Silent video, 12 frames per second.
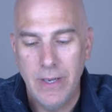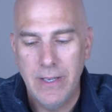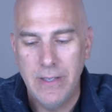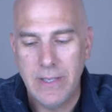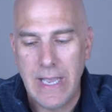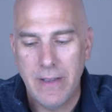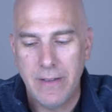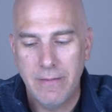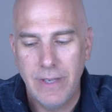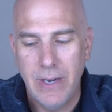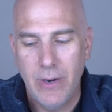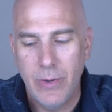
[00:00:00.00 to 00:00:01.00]
and it's got
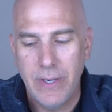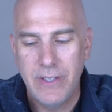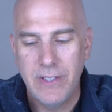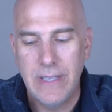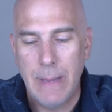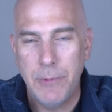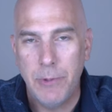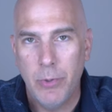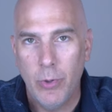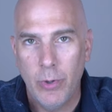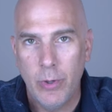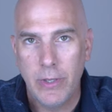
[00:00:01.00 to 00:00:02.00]
you know
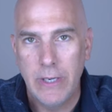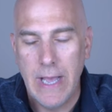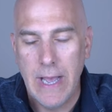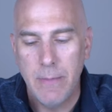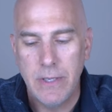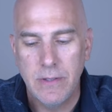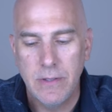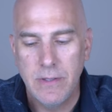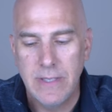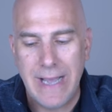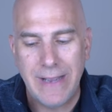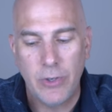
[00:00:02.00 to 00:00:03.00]
acceptable ergonomics.
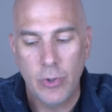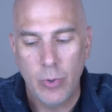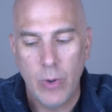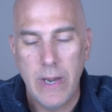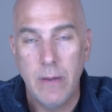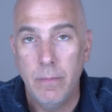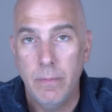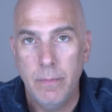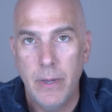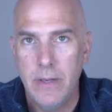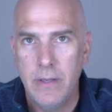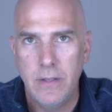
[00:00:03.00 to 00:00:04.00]
It's not great,
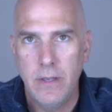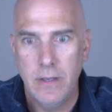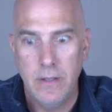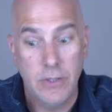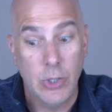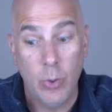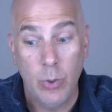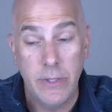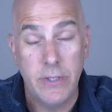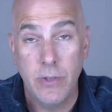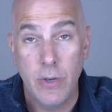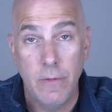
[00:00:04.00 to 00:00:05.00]
but it
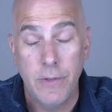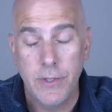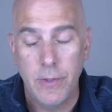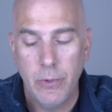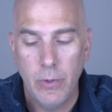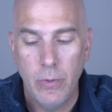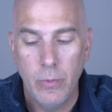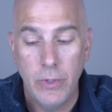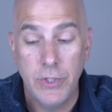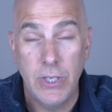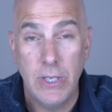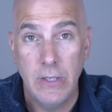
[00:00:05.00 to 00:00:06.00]
totally serviceable
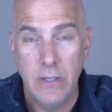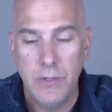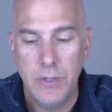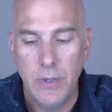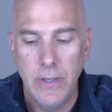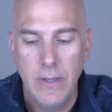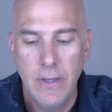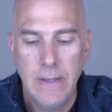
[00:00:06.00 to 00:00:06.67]
once you get used to it.